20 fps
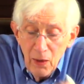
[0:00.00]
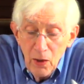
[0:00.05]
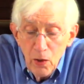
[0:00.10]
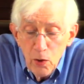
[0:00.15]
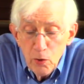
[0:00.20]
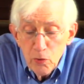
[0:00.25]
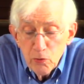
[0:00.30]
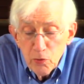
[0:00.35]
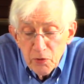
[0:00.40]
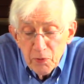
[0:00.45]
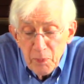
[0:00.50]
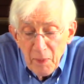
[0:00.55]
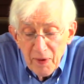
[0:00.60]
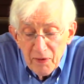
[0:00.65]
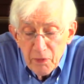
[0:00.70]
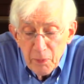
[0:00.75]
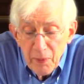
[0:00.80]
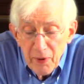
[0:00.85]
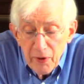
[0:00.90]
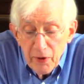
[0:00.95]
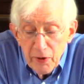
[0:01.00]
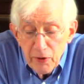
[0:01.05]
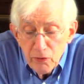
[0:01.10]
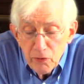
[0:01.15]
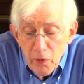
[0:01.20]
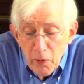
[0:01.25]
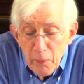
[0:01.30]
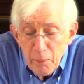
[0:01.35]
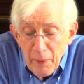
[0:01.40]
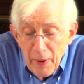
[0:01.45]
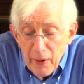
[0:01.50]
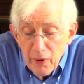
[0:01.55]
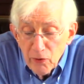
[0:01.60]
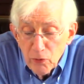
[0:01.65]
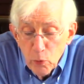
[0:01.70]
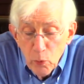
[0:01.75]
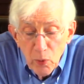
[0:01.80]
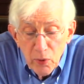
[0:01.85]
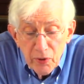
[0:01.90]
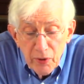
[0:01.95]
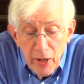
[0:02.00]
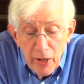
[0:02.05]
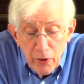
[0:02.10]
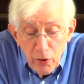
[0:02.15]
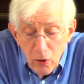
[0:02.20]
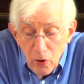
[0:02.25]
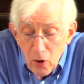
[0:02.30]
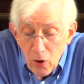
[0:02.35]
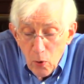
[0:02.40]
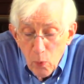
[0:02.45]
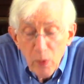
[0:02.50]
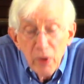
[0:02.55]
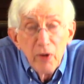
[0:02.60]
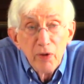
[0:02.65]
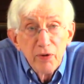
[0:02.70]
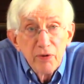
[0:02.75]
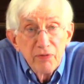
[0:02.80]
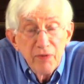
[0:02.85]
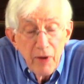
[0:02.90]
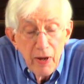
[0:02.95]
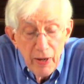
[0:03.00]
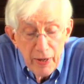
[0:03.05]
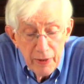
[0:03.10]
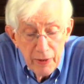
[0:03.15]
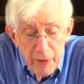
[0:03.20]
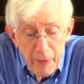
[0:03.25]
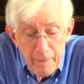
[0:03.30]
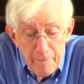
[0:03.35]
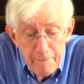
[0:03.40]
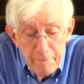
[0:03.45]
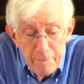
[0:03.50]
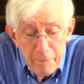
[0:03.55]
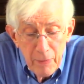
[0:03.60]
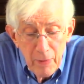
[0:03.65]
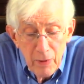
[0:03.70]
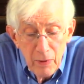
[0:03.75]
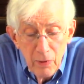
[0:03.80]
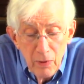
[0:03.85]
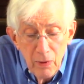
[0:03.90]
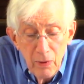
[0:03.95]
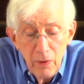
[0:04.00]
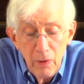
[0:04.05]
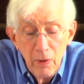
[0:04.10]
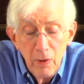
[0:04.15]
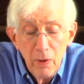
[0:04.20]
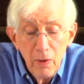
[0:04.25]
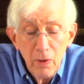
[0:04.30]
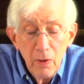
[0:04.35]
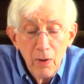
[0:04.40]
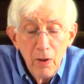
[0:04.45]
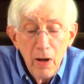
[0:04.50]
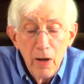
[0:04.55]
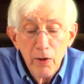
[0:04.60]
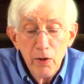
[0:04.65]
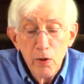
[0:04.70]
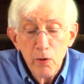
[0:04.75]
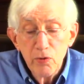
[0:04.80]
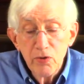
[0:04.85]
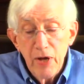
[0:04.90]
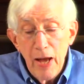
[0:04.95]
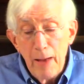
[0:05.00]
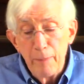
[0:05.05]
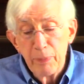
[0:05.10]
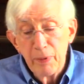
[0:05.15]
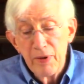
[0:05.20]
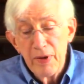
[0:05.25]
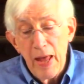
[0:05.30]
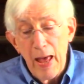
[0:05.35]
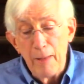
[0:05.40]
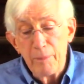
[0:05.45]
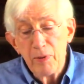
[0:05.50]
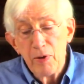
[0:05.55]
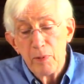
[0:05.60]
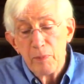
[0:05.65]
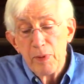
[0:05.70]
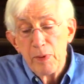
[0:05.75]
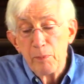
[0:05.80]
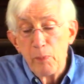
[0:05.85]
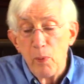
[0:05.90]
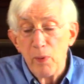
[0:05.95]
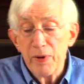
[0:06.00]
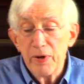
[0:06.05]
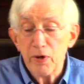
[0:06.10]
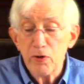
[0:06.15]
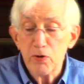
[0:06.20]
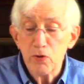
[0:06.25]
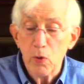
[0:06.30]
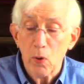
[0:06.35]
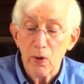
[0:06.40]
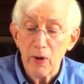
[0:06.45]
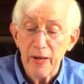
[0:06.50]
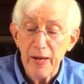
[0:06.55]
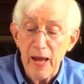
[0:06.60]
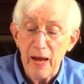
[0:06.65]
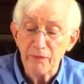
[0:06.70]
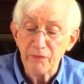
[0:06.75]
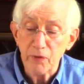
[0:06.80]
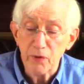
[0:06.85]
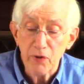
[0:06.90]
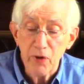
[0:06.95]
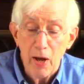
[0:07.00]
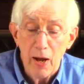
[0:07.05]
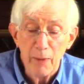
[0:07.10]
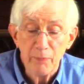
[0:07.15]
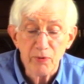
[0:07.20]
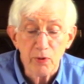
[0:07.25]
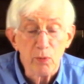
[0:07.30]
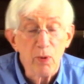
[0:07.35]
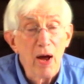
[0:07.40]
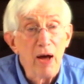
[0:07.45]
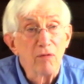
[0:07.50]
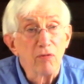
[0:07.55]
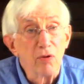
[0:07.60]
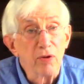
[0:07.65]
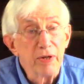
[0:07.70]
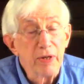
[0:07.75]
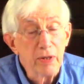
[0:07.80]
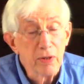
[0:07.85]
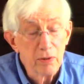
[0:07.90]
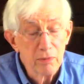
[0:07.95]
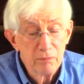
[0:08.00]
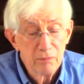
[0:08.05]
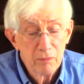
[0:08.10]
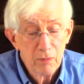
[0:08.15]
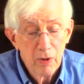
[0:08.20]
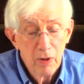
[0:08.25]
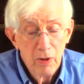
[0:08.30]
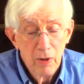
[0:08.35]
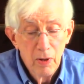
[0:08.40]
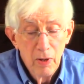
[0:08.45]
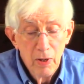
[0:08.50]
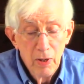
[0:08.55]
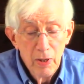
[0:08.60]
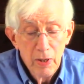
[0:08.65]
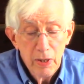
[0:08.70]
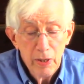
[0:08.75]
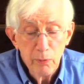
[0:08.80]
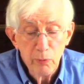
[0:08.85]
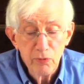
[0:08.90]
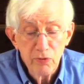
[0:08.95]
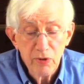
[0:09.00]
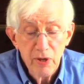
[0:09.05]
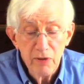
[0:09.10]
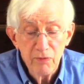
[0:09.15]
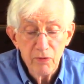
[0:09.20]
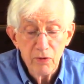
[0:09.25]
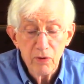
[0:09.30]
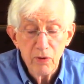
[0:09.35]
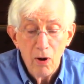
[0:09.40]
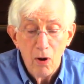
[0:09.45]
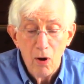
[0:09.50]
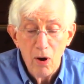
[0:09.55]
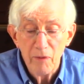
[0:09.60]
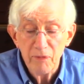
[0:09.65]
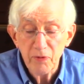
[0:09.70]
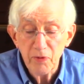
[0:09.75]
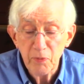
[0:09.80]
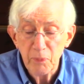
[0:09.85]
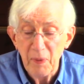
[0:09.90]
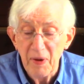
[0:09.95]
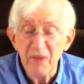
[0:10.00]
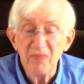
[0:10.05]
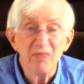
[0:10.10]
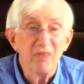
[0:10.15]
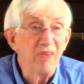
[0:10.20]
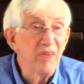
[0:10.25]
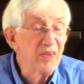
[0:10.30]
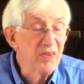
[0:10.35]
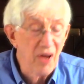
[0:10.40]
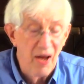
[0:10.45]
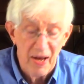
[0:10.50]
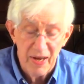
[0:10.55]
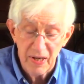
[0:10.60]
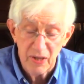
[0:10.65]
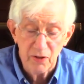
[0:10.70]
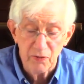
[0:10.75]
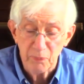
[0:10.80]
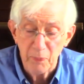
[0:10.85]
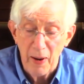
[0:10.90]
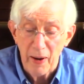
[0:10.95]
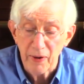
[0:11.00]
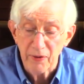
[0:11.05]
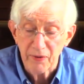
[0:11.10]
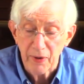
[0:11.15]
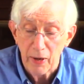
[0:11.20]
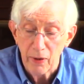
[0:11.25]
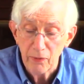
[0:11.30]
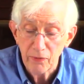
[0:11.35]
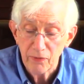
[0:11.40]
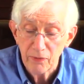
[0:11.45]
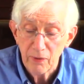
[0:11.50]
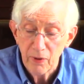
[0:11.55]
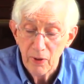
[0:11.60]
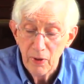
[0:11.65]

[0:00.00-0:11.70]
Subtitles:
whose responsibilities to the parish weren't at all well defined. A new chaplain happened to be appointed shortly after Tom's arrival here. He was given office space in the tiniest parish house,